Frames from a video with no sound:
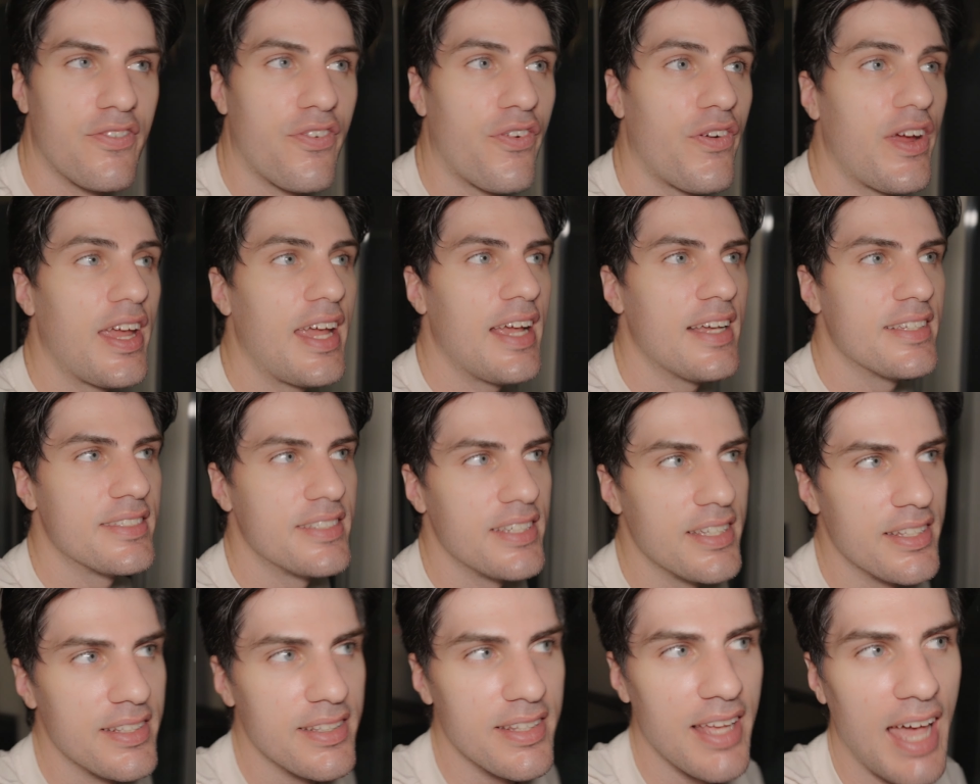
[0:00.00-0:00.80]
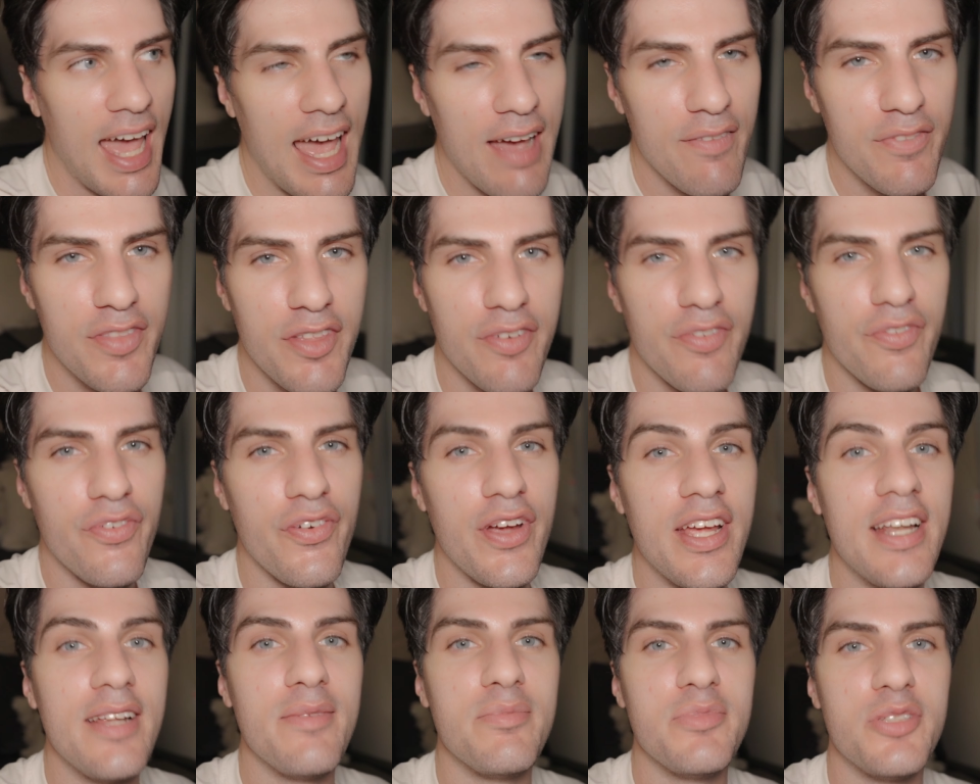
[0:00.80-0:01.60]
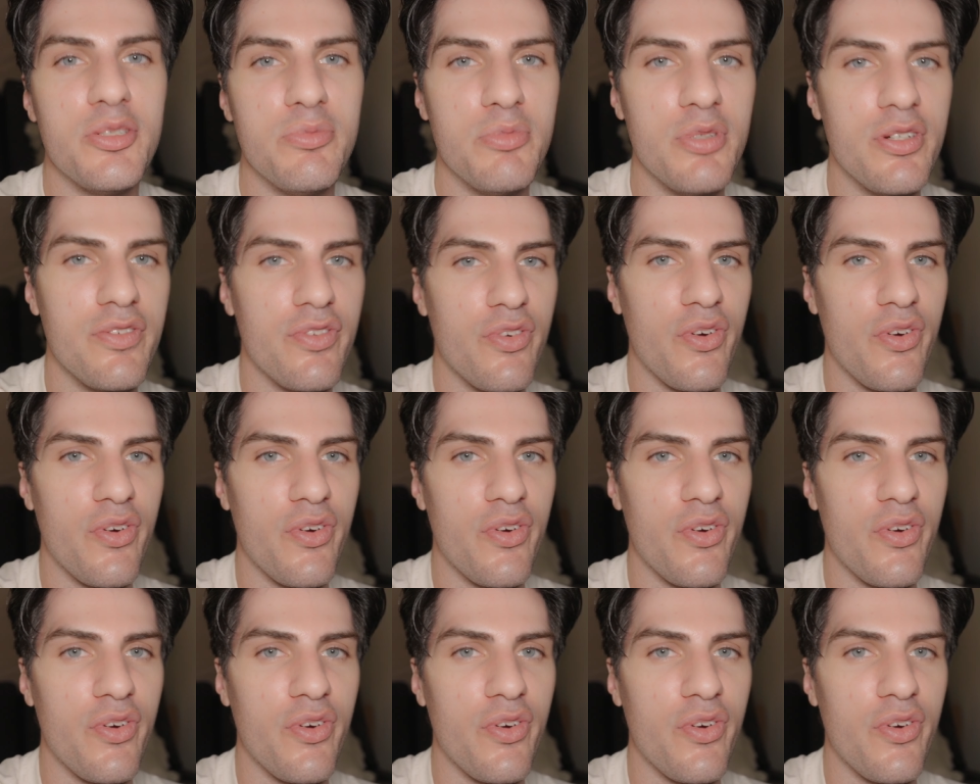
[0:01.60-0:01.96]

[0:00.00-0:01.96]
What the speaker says: Free as in have the freedom to move